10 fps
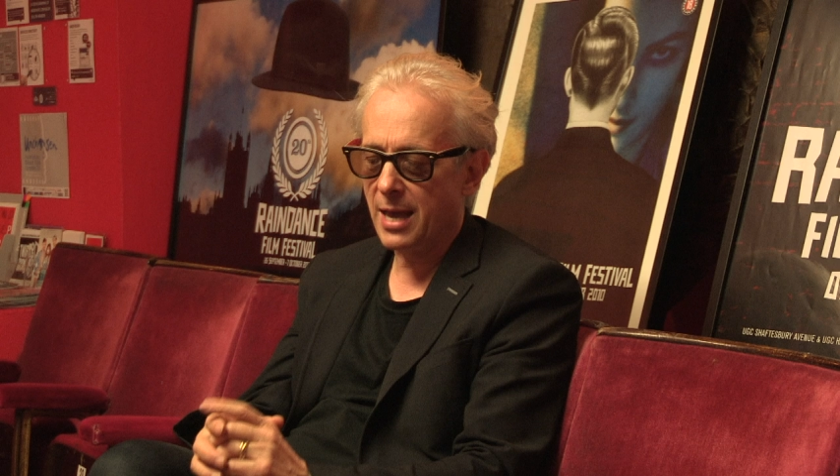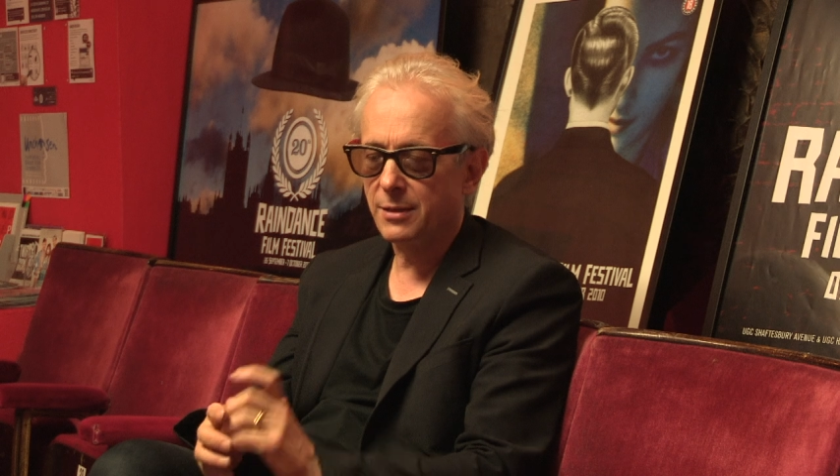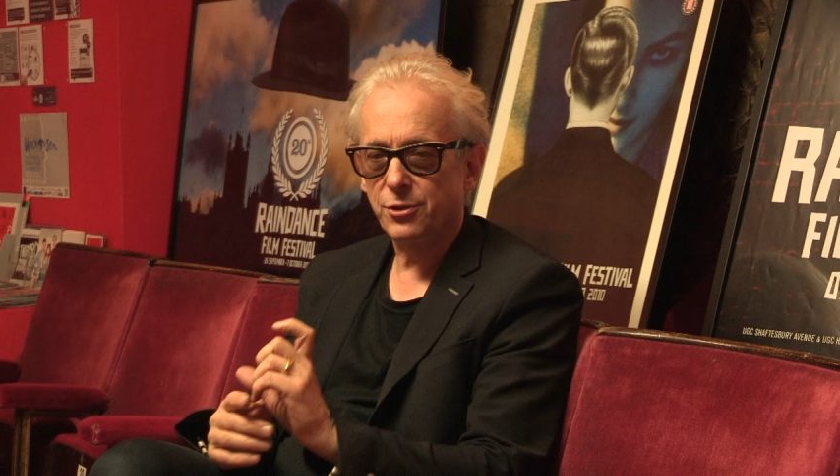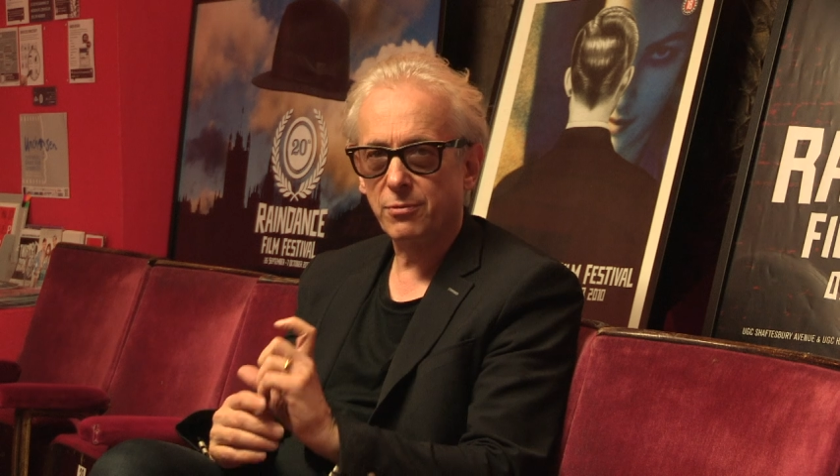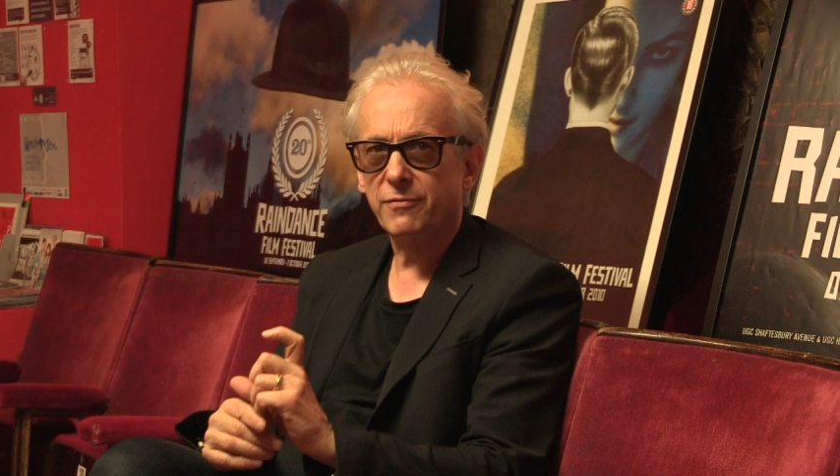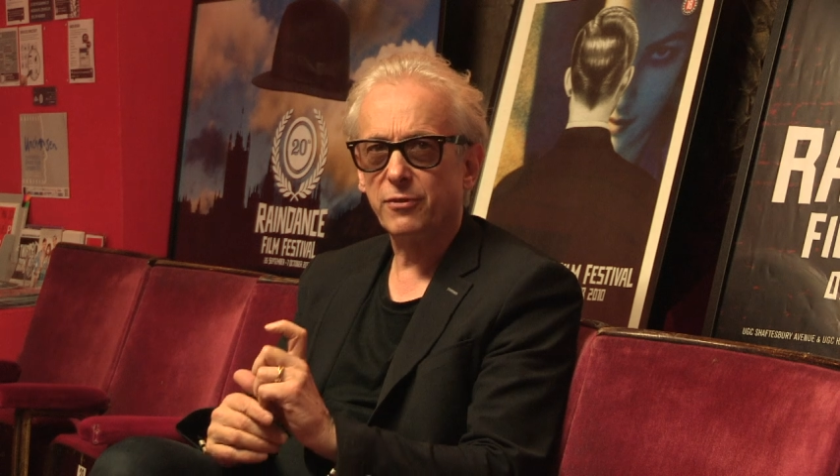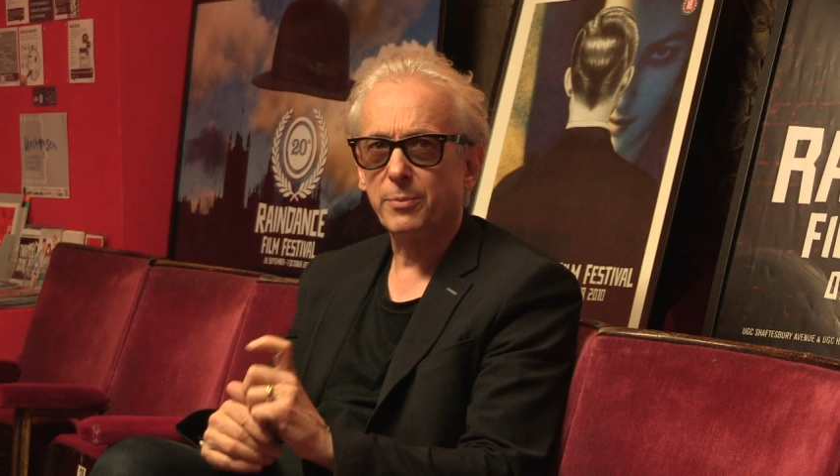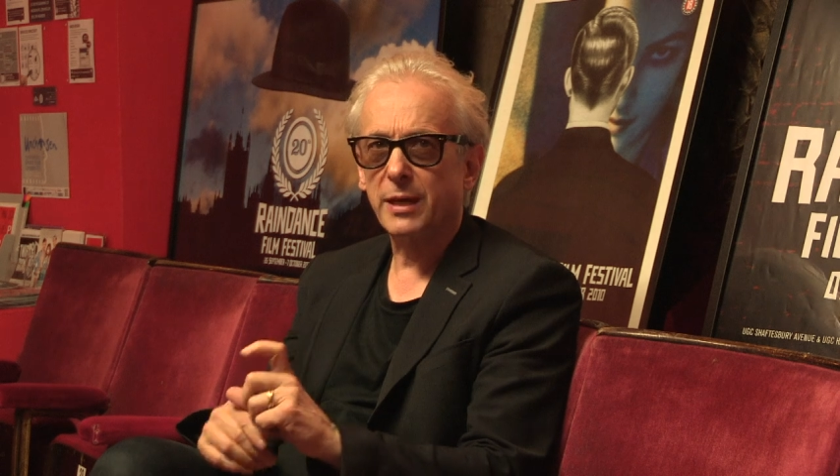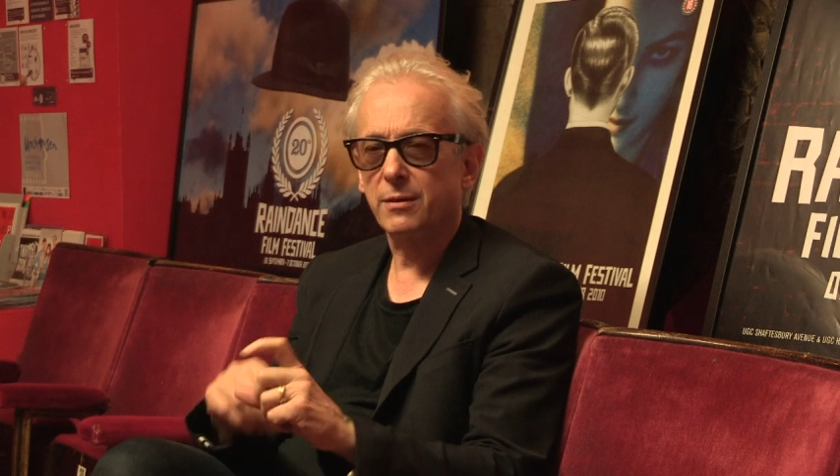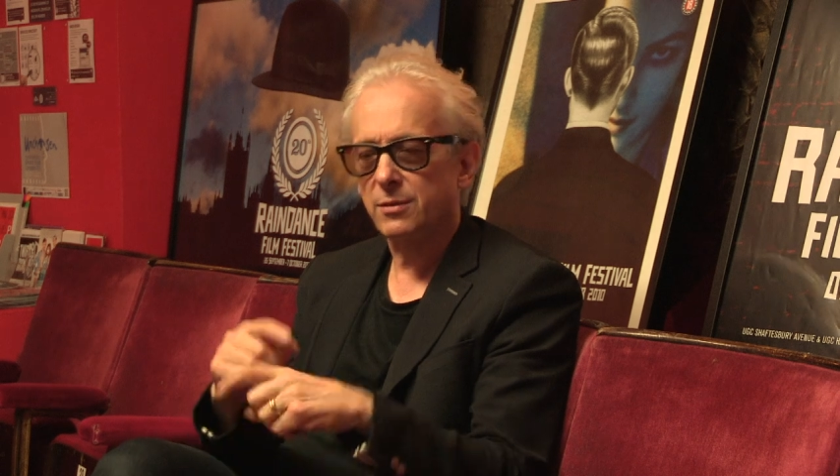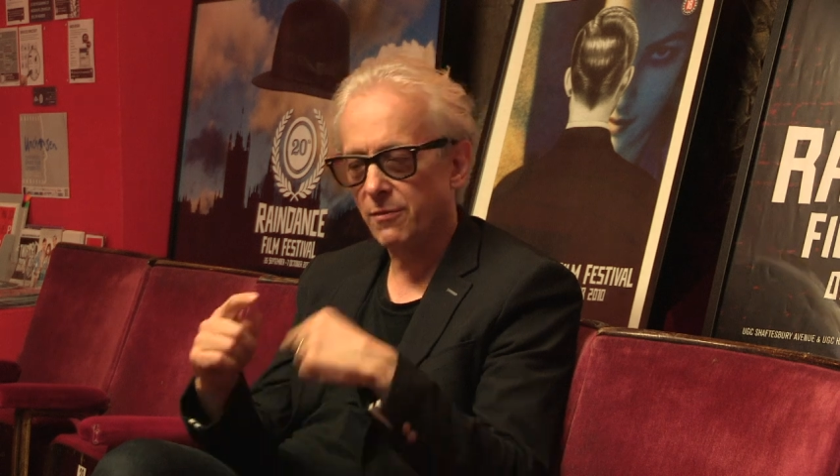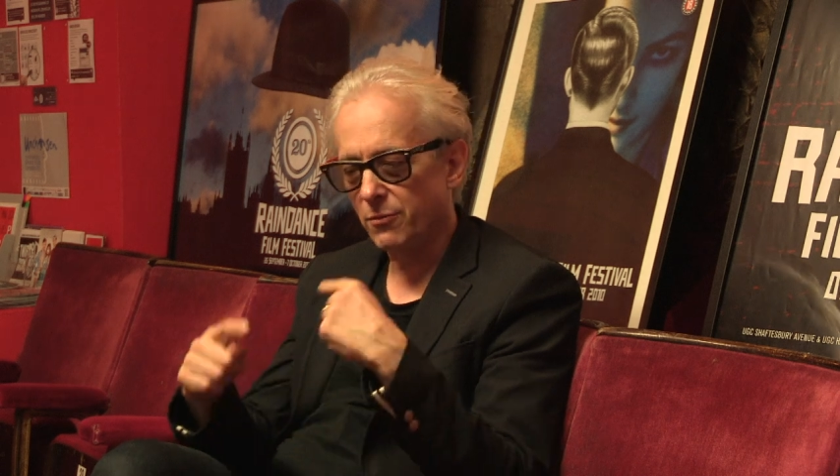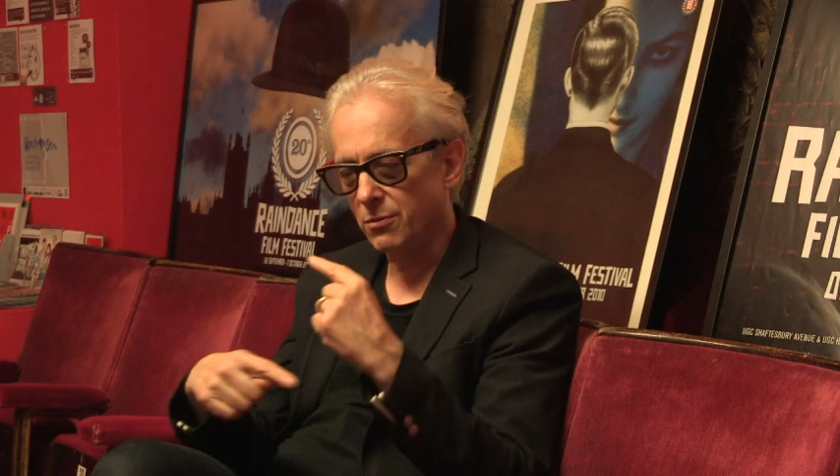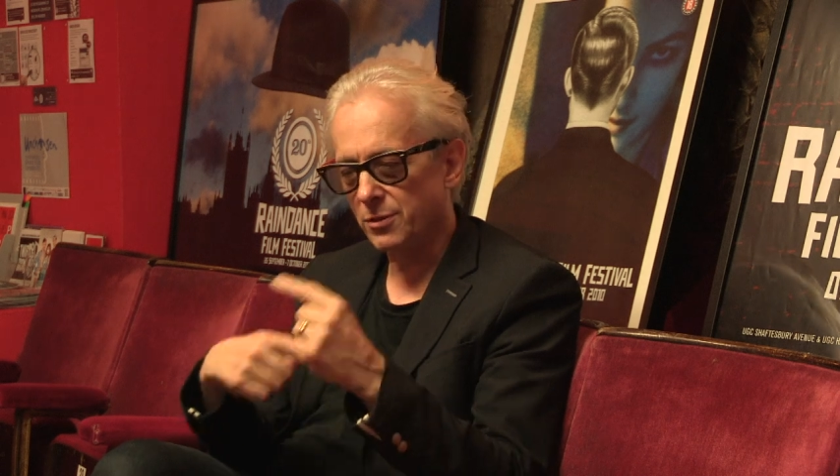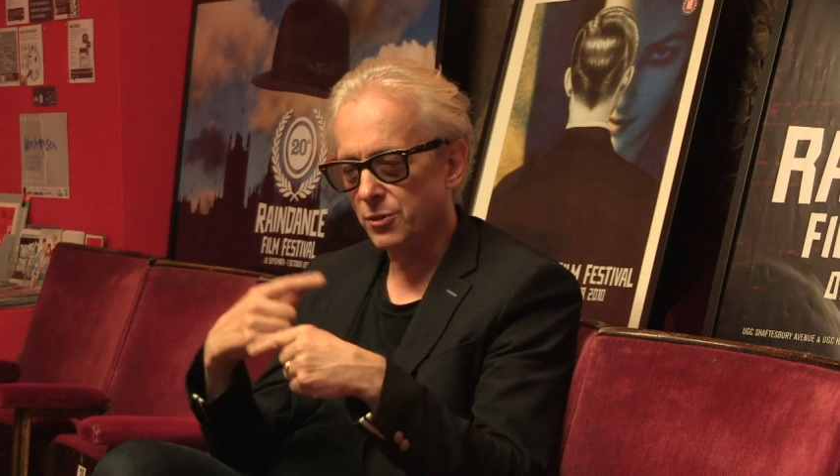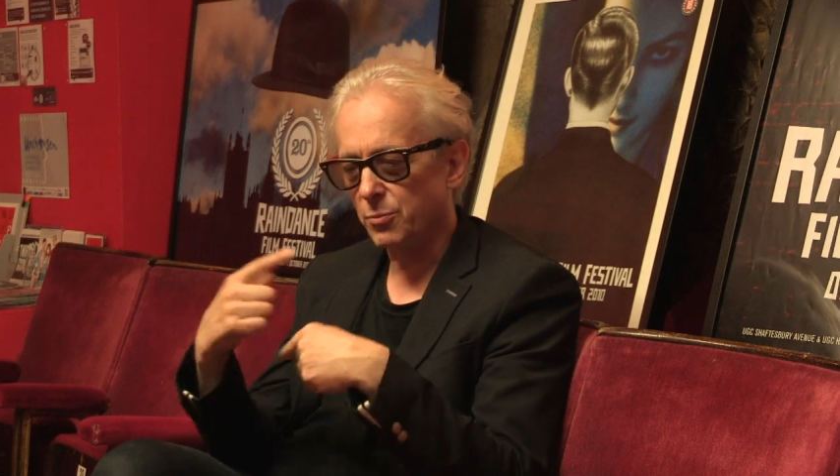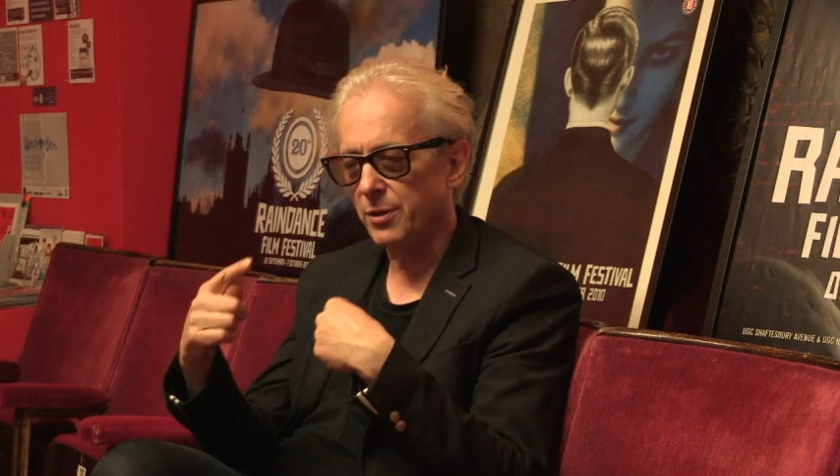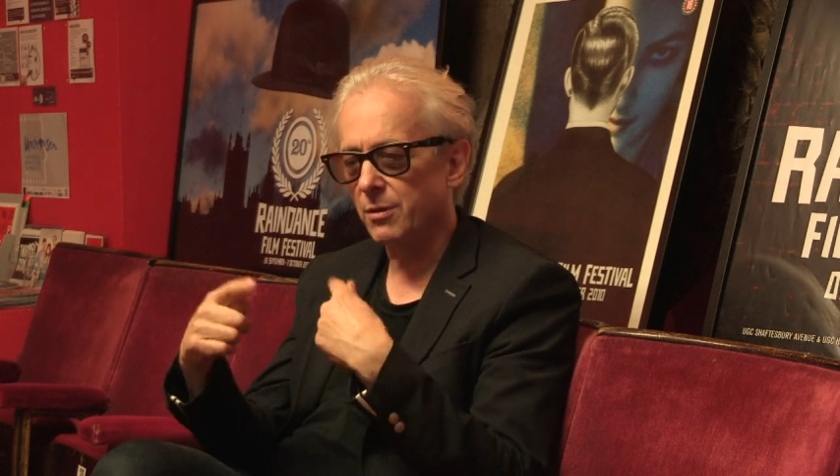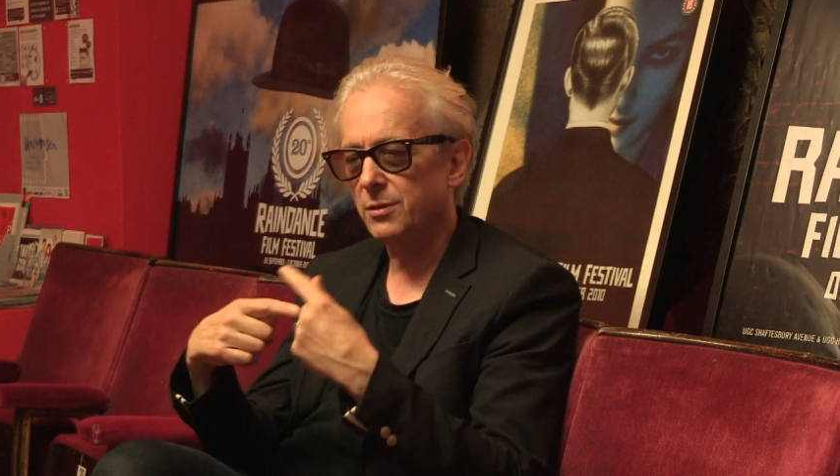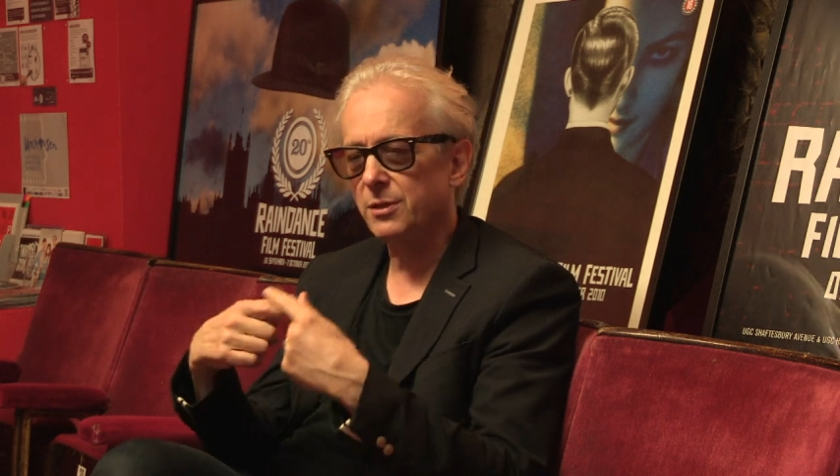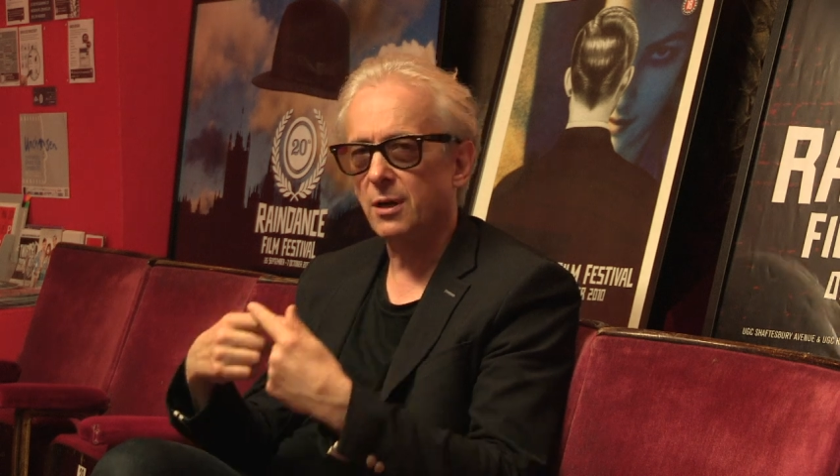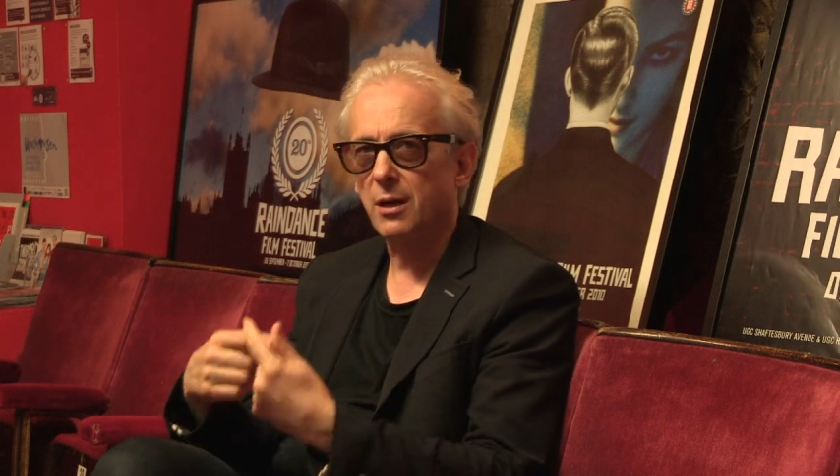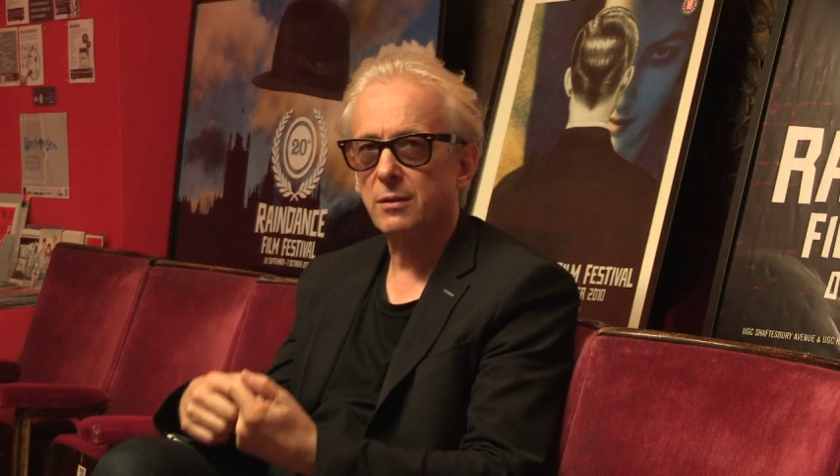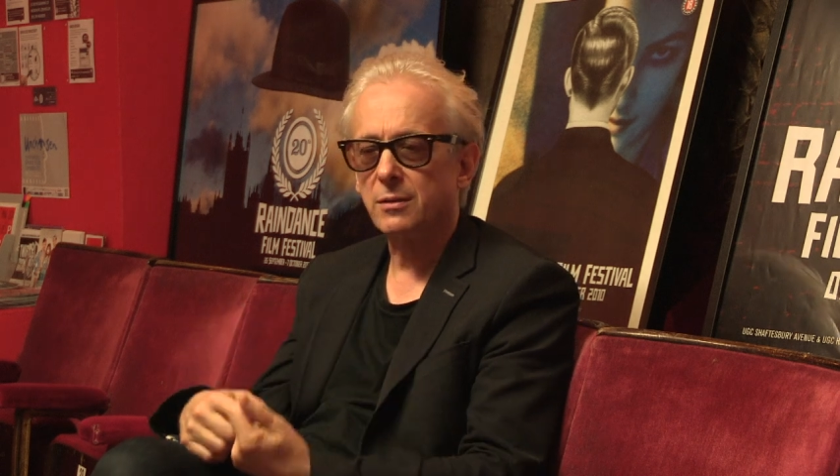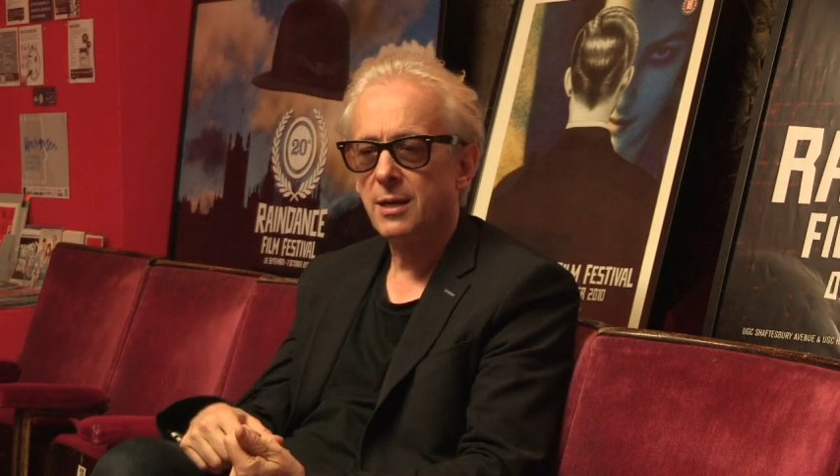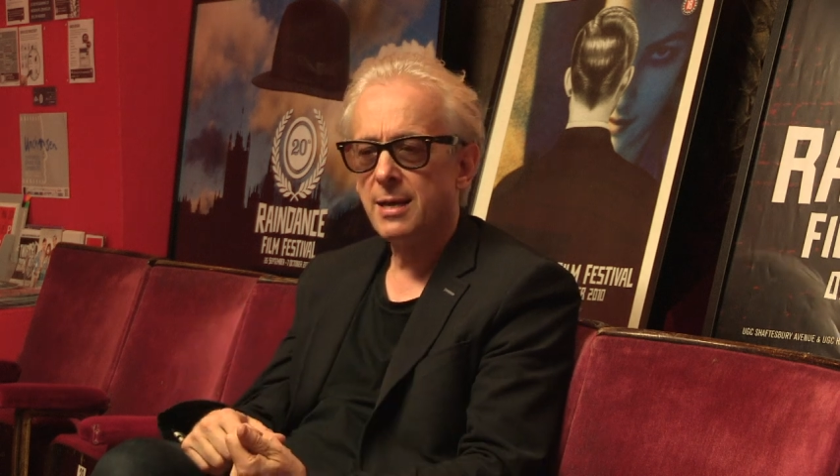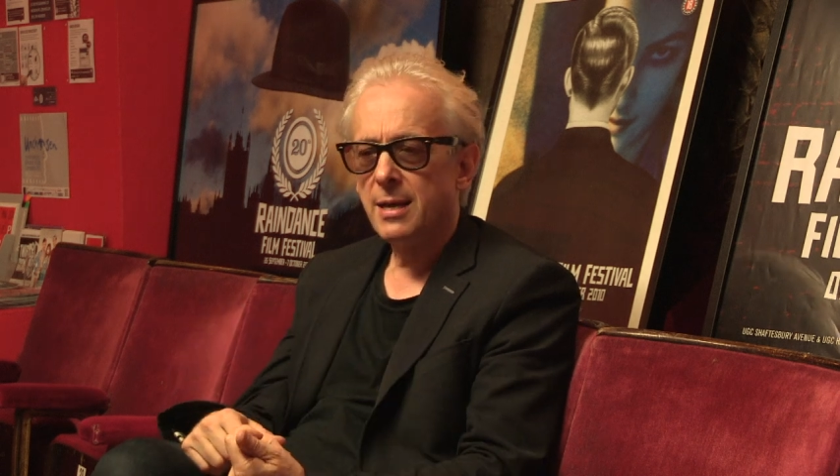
And short filmmakers, of course, is where it all starts.